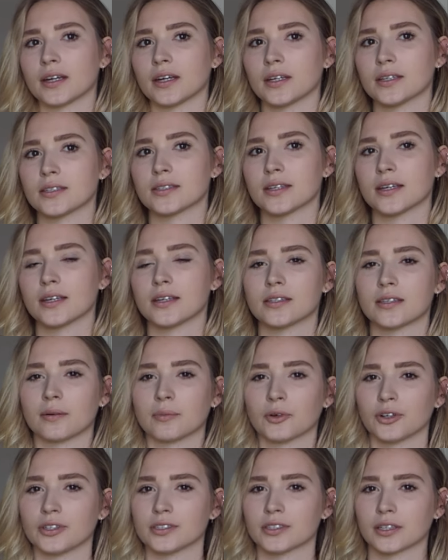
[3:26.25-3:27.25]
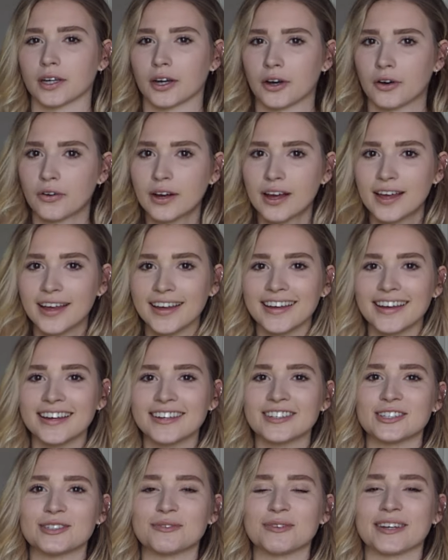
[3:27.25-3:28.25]
place is I'm going to go,
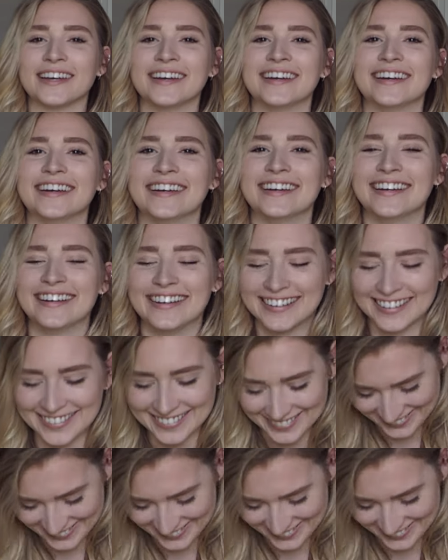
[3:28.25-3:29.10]
just because